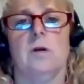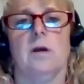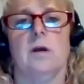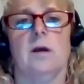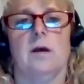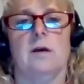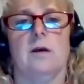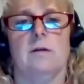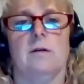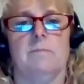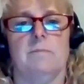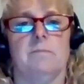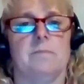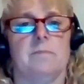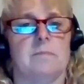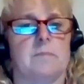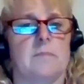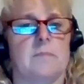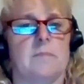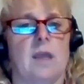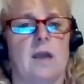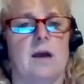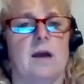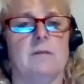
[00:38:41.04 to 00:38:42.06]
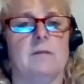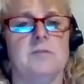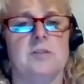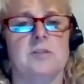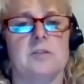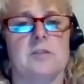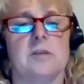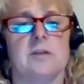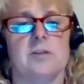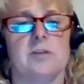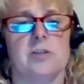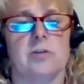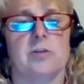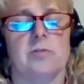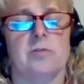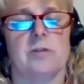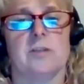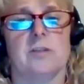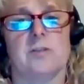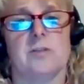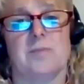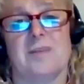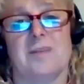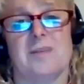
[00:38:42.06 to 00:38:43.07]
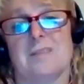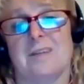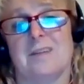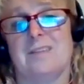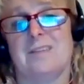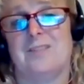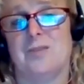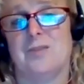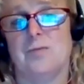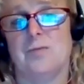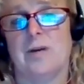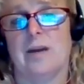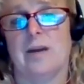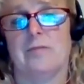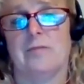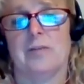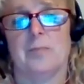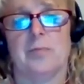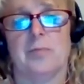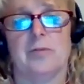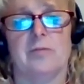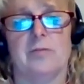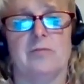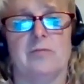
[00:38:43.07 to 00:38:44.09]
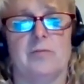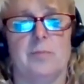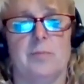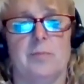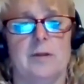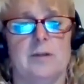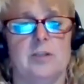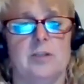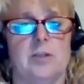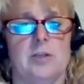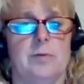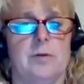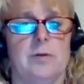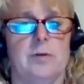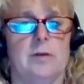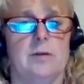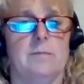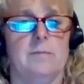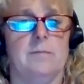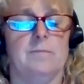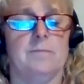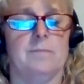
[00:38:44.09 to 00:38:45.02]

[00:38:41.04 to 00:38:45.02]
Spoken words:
I'm just going to show you this because I do have an approved PGP.